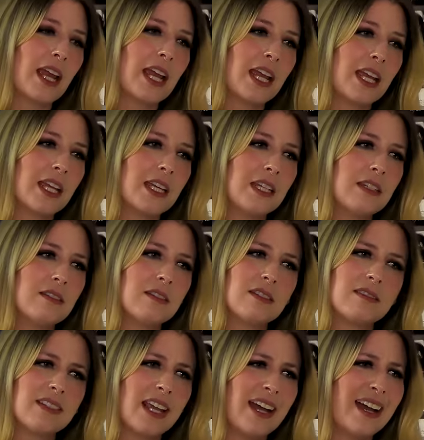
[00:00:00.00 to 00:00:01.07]
And
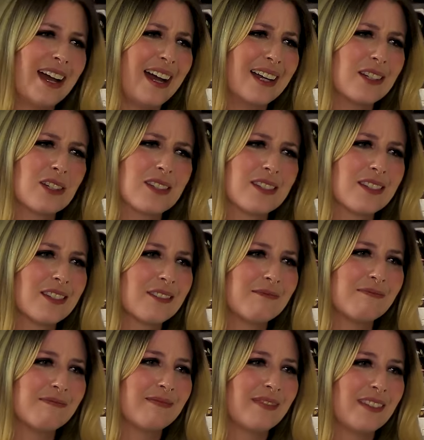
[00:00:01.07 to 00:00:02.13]
yeah,
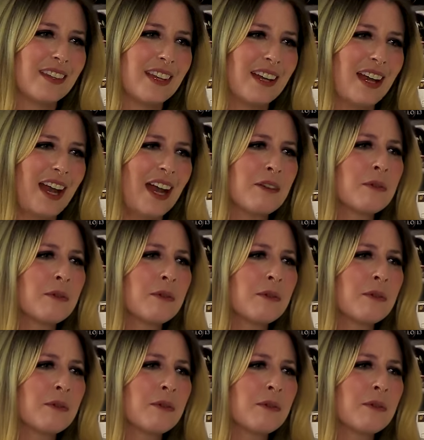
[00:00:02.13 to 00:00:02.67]
I